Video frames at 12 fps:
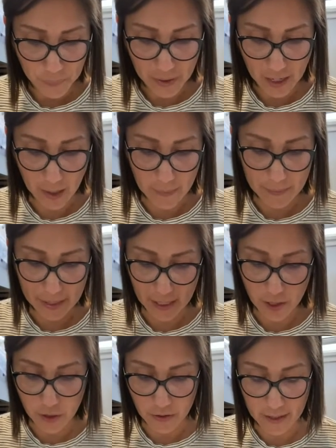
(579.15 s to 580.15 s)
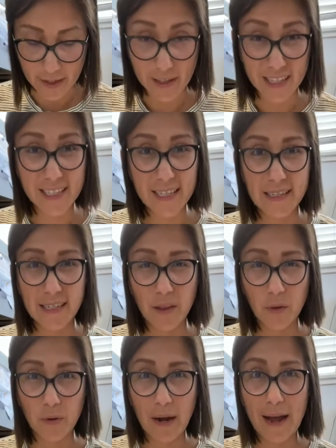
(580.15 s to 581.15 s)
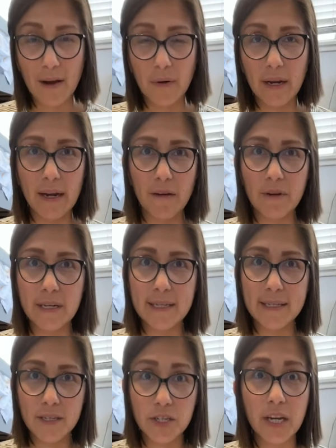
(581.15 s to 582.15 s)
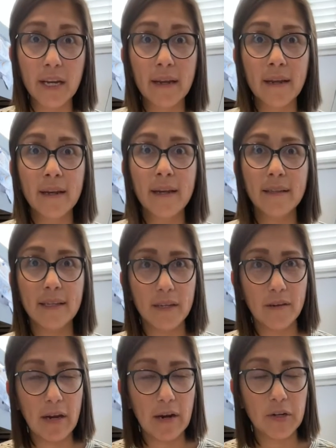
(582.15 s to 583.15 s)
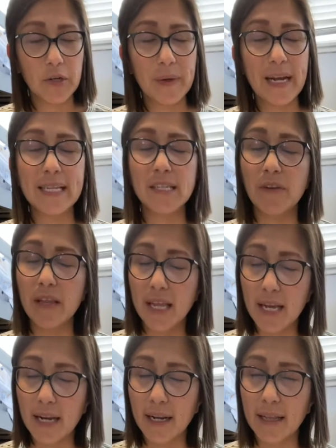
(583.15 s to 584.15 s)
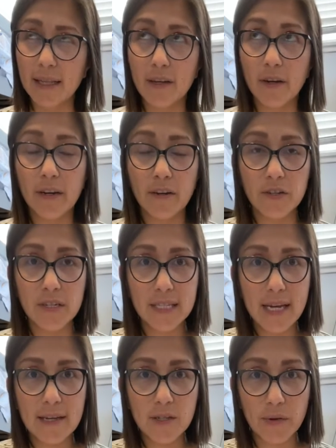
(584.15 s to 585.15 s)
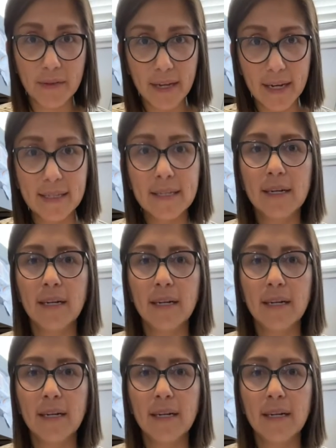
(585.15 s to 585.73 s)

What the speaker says: and making sure that they're consistent throughout, and every decision that their character makes, everything that their character says or thinks,